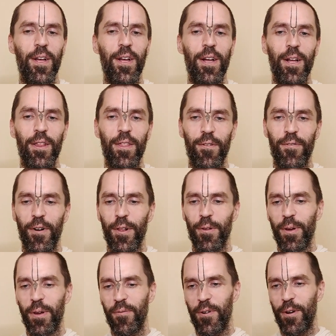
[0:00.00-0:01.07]
the
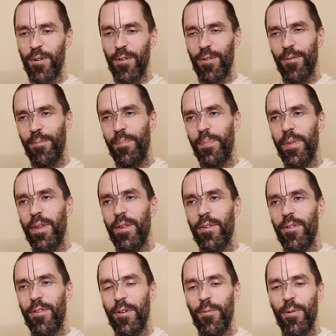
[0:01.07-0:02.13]
following verse.
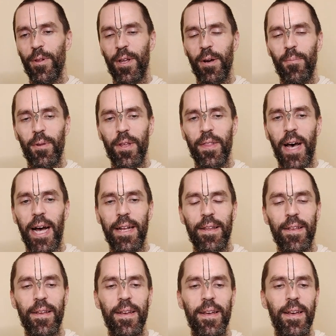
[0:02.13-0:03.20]
So we'll come to that
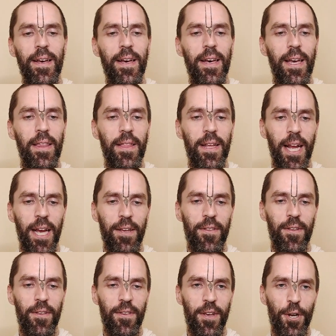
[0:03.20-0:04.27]
in the next
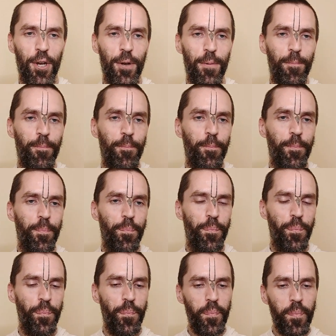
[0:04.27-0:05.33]
discussion.
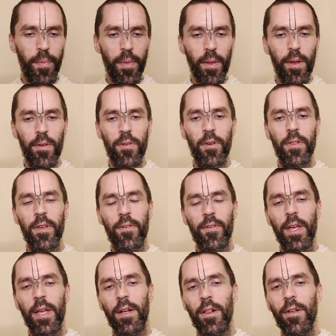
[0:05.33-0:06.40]
So this
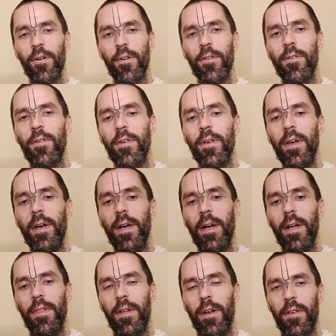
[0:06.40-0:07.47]
concludes
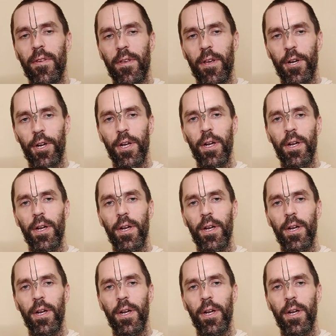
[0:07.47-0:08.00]
the discussion